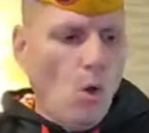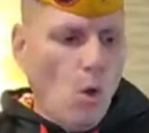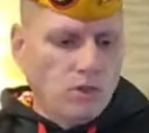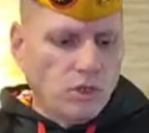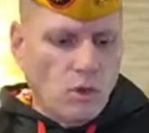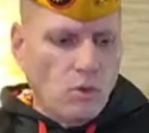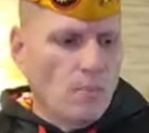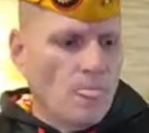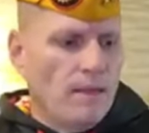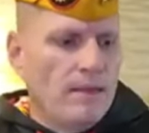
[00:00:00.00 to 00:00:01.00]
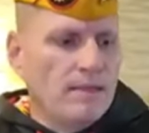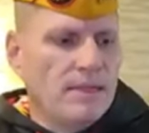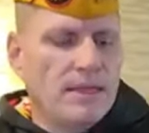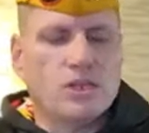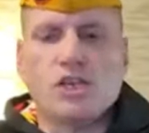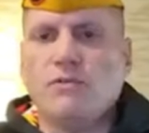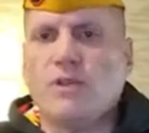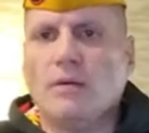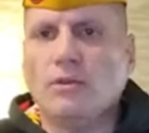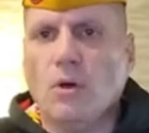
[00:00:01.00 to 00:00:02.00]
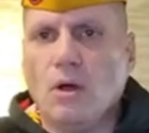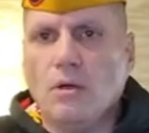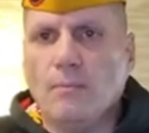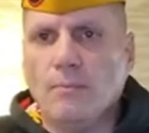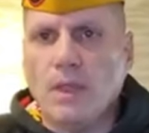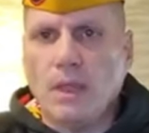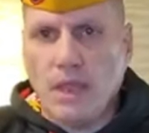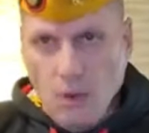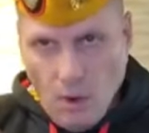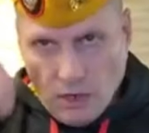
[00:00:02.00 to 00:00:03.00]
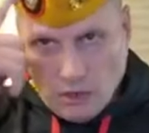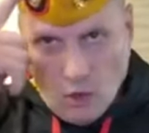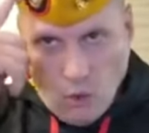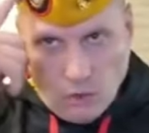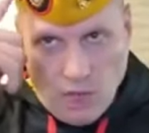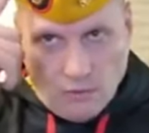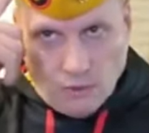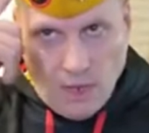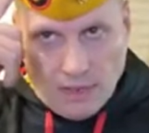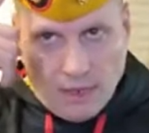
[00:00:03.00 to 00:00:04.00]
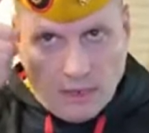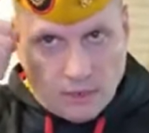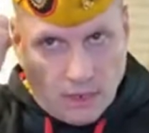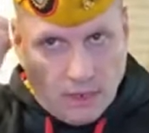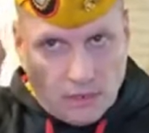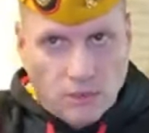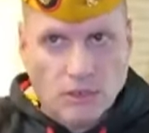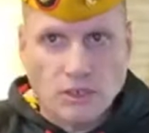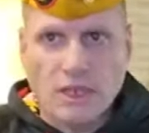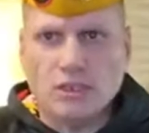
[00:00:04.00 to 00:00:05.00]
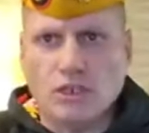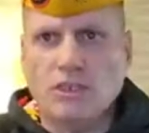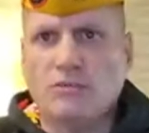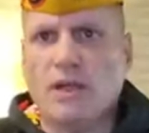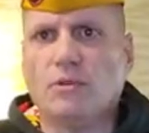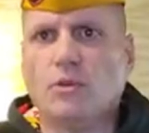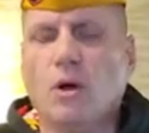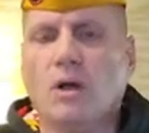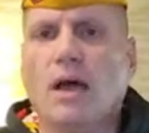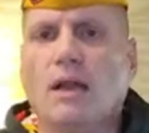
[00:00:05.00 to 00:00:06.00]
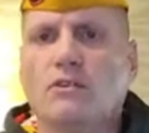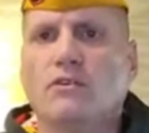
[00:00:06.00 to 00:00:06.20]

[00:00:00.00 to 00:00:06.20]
Also, the Chief Devil Dog, he wears a gold cover like this, and it just says Chief Devil Dog on it.